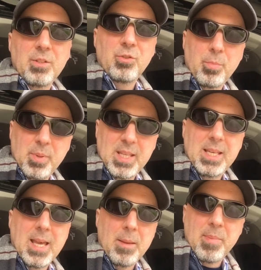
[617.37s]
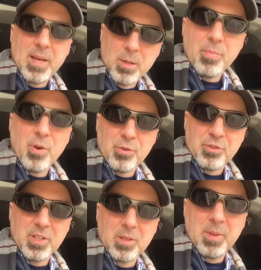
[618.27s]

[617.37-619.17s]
to be a better person,